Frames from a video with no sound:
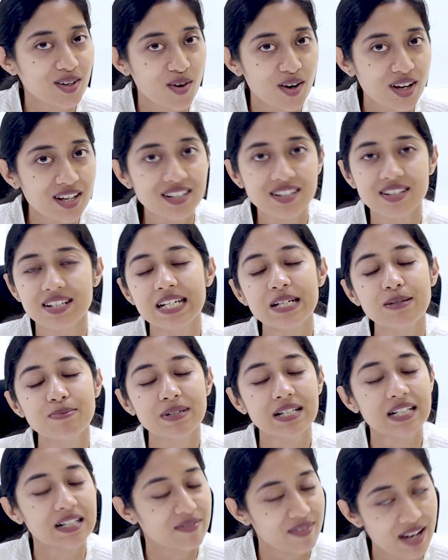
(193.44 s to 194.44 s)
in all
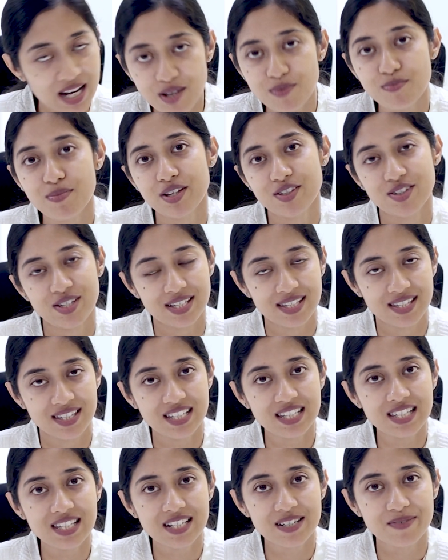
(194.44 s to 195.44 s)
treatment very much
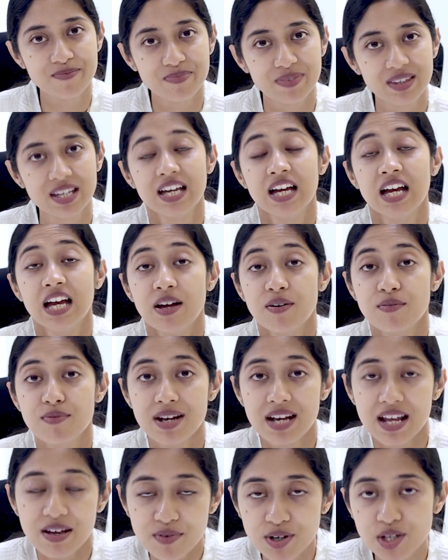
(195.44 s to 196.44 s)
exists
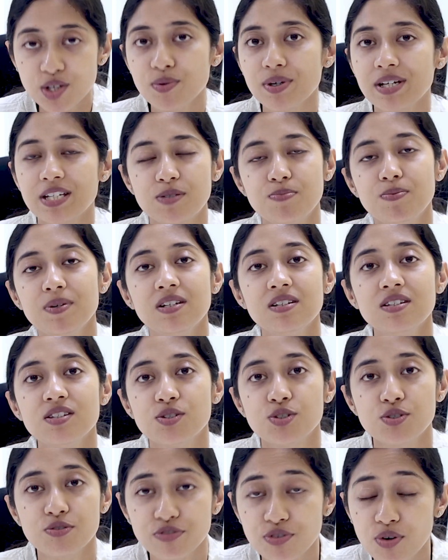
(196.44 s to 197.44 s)
Whenever you
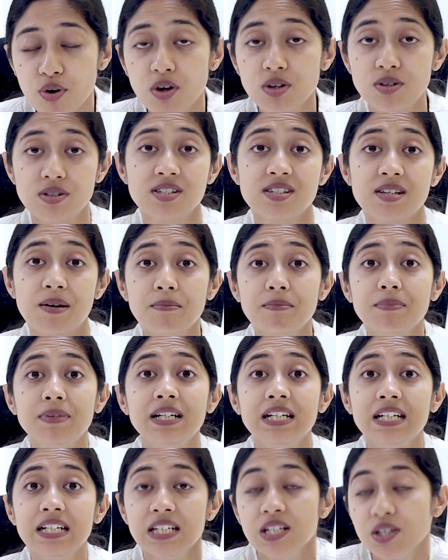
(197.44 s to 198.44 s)
experience such a fall or
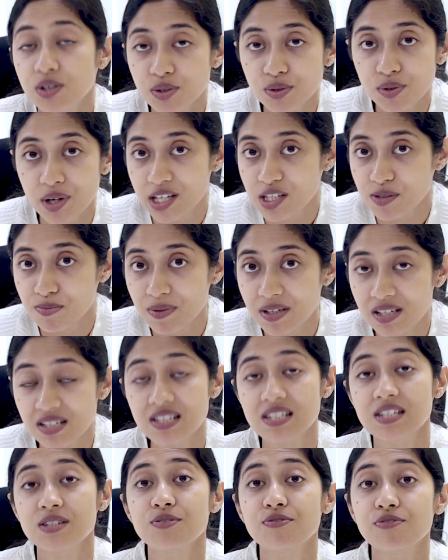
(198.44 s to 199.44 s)
somebody near you
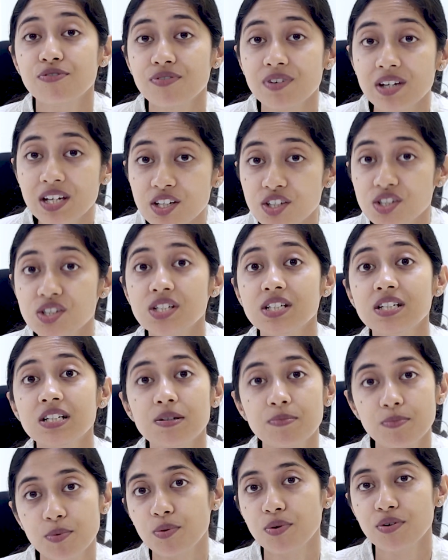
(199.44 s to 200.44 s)
experiences a
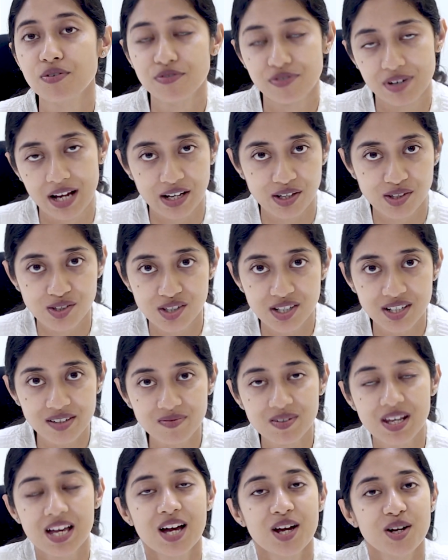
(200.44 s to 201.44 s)
facial bone
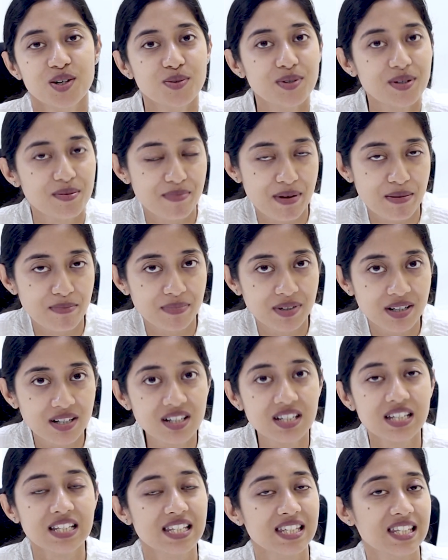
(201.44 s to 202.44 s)
fracture, do
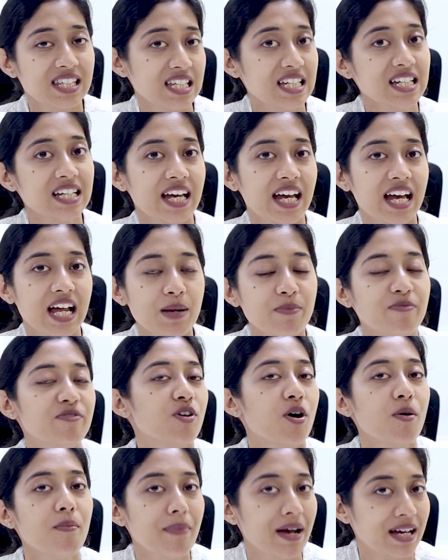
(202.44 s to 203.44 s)
remember seek help
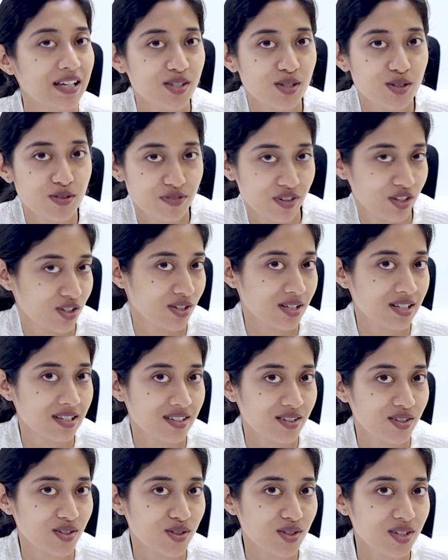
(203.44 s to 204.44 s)
from maxillofacial
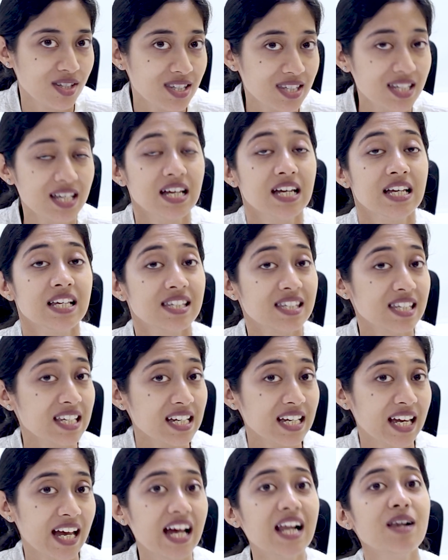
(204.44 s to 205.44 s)
surgeons,
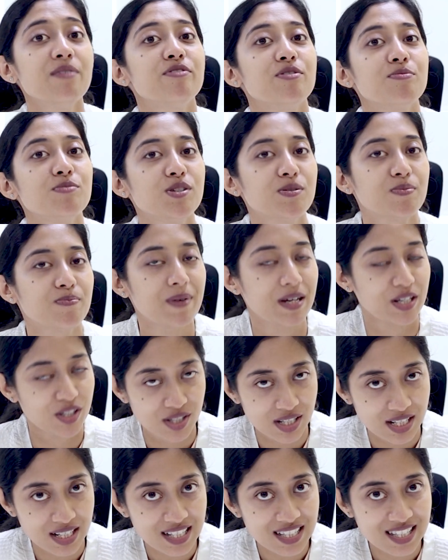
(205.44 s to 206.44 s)
seek help from
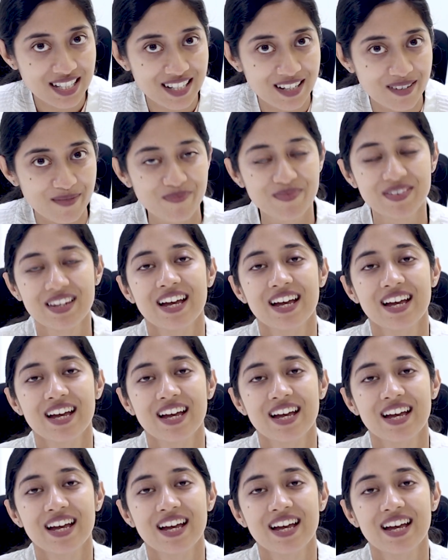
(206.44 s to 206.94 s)
specialists.